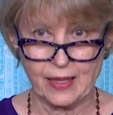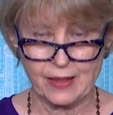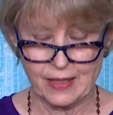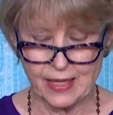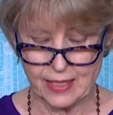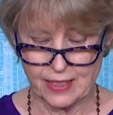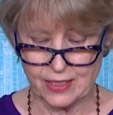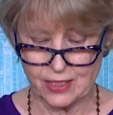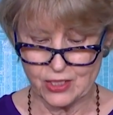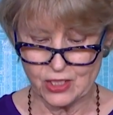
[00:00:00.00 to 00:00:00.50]

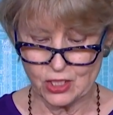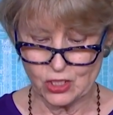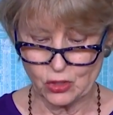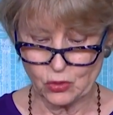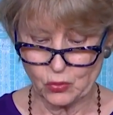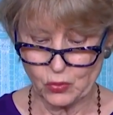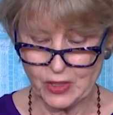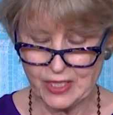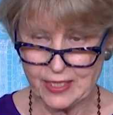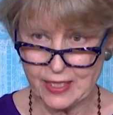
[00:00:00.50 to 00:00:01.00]
That is
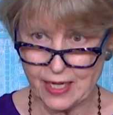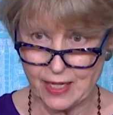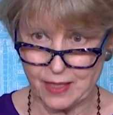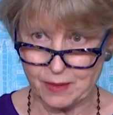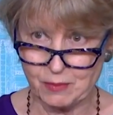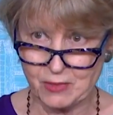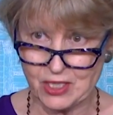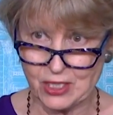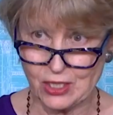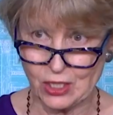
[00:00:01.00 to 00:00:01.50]
three
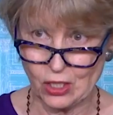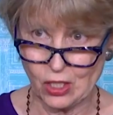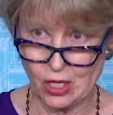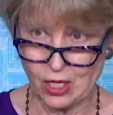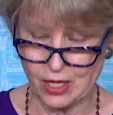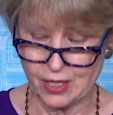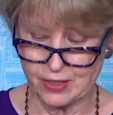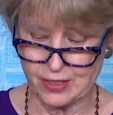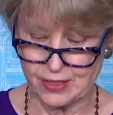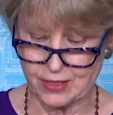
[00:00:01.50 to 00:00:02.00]
times the
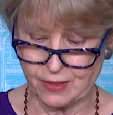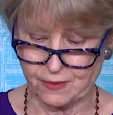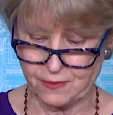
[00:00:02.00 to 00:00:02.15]
cost